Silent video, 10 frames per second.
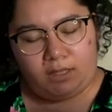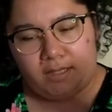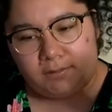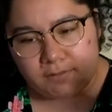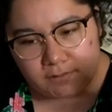
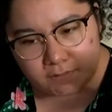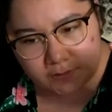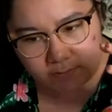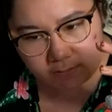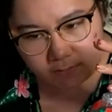I don't think there's
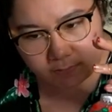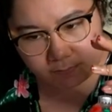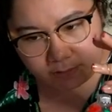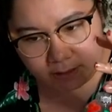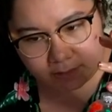anything else I
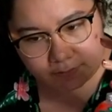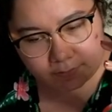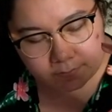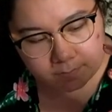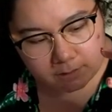want to add to
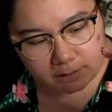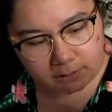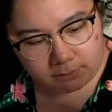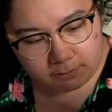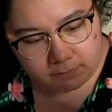this one. I
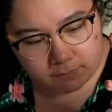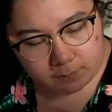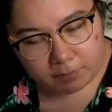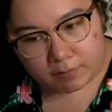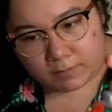kind of like the
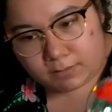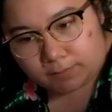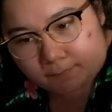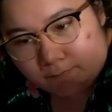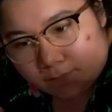simplicity.
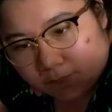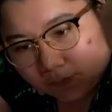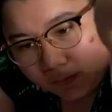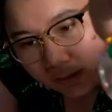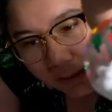
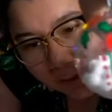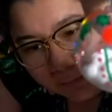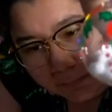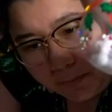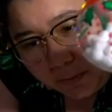I
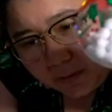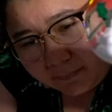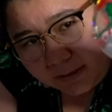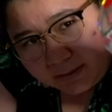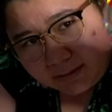don't know
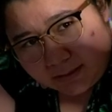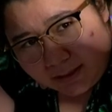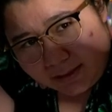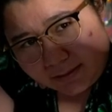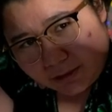if I
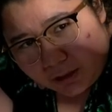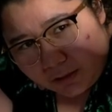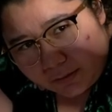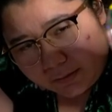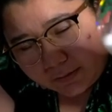like the
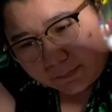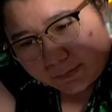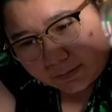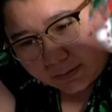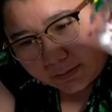hollies
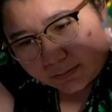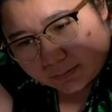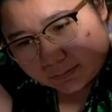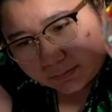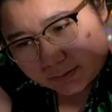filled in,
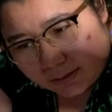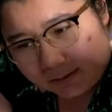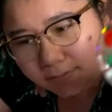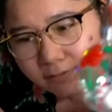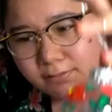though. It kind
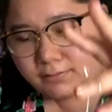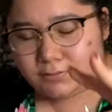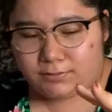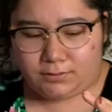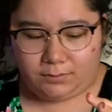of looks
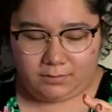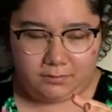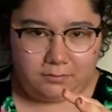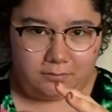stupid.